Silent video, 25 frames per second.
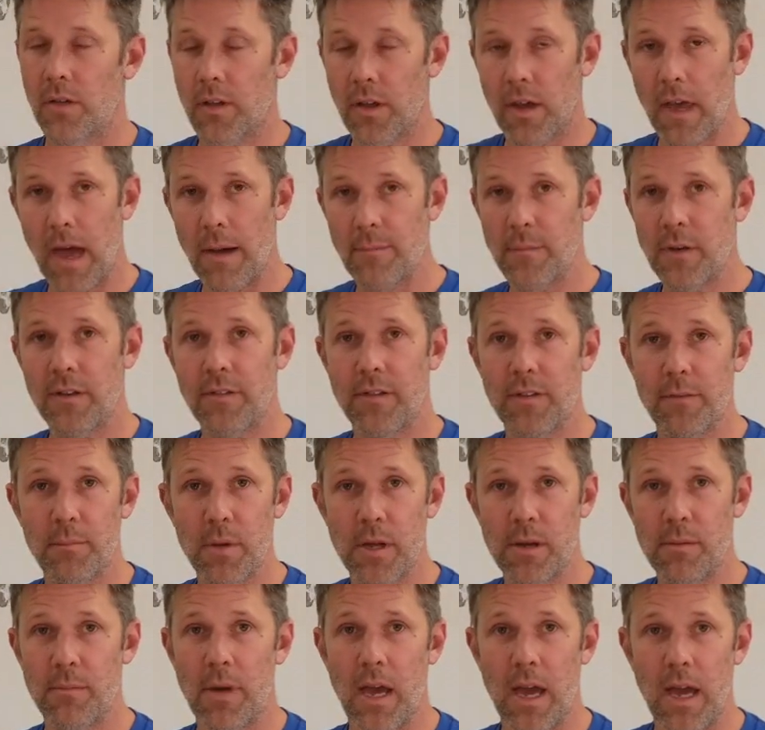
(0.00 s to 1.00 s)
cabinets have
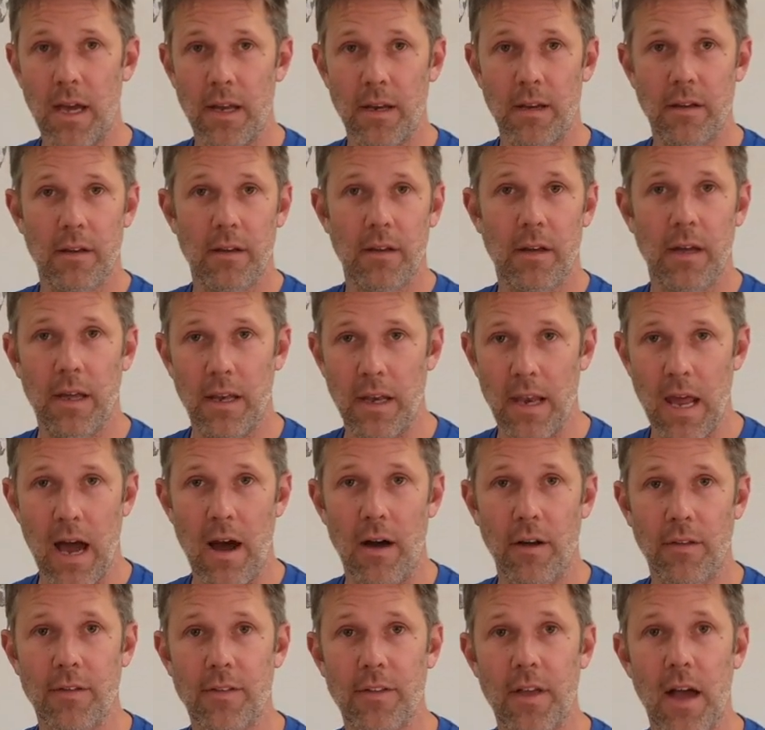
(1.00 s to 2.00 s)
been made, and
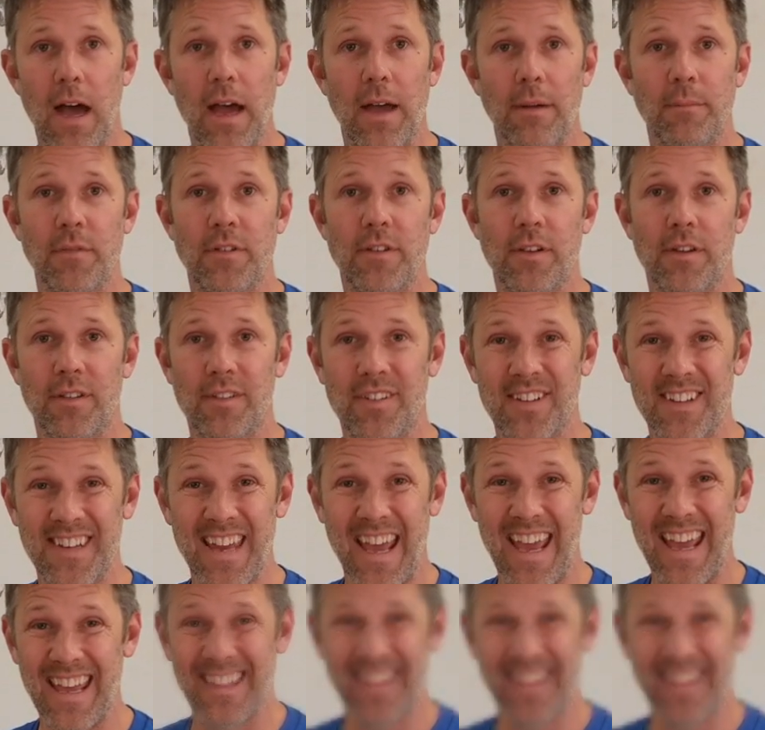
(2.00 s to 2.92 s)
now it's time to stain